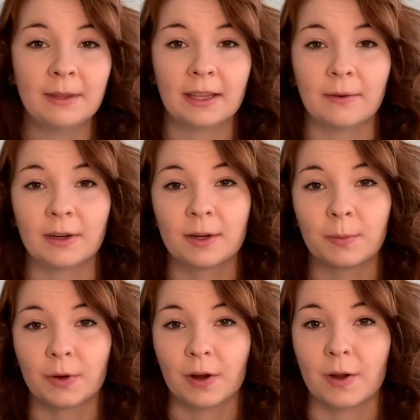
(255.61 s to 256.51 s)
that they were going to
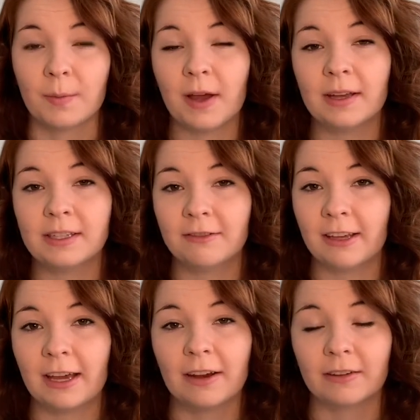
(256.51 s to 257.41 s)
put her on palliative care.